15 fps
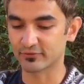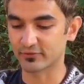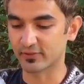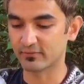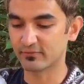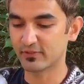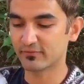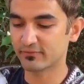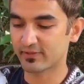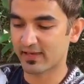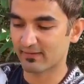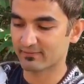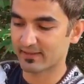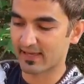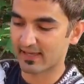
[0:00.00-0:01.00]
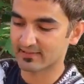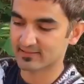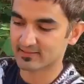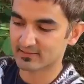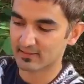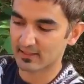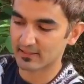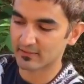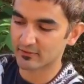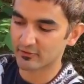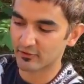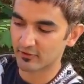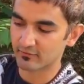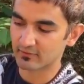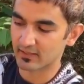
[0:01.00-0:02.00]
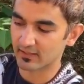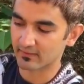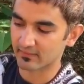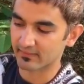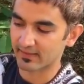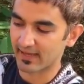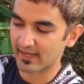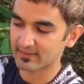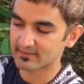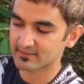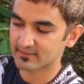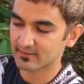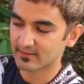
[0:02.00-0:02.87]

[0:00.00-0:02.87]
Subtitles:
So even if you have the hands slightly curved like that,